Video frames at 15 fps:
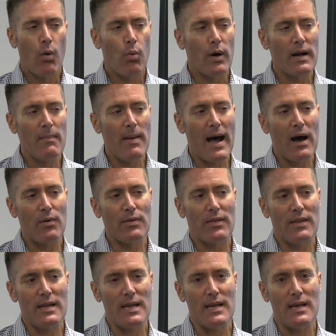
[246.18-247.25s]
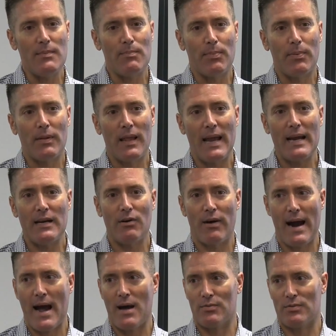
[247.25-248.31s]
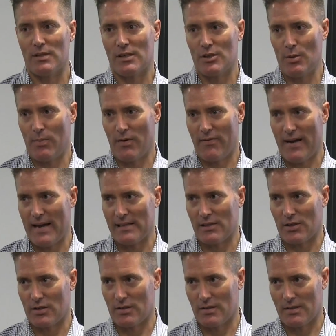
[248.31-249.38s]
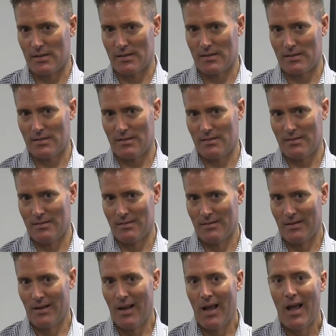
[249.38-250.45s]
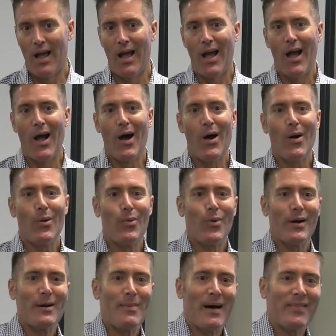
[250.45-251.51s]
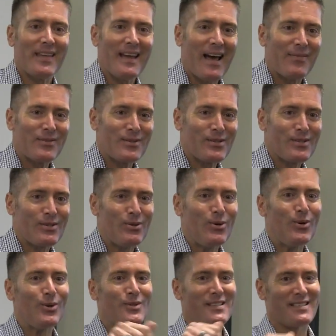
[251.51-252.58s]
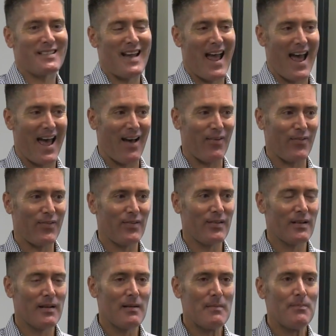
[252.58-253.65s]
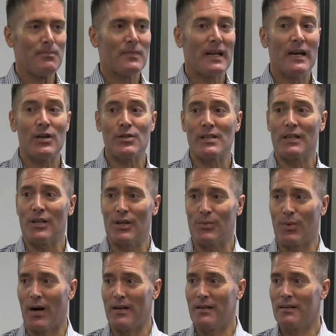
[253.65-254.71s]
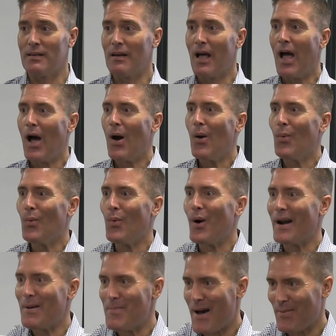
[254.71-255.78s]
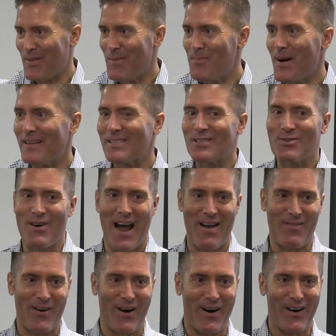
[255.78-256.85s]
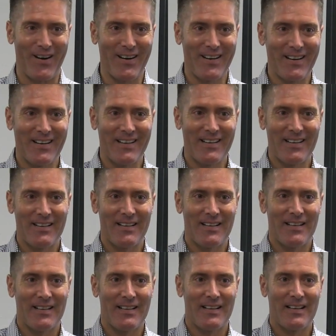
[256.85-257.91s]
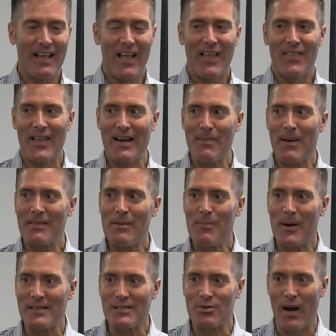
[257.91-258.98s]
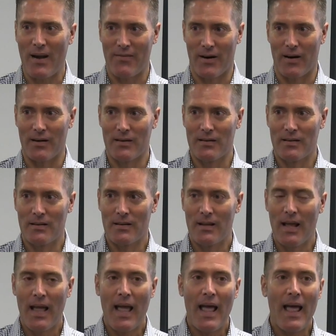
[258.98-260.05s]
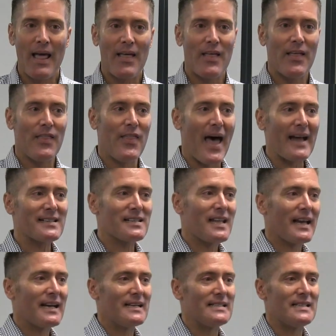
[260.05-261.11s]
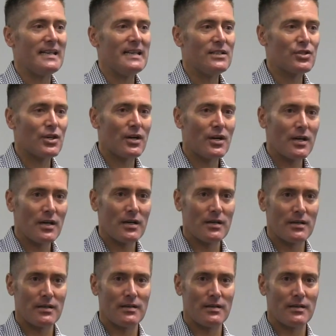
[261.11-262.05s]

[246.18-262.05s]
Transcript: What about the playground supervisors? What about the after-school staff? Here's a good one. What about the bus driver? Think about the bus driver. That's like a teacher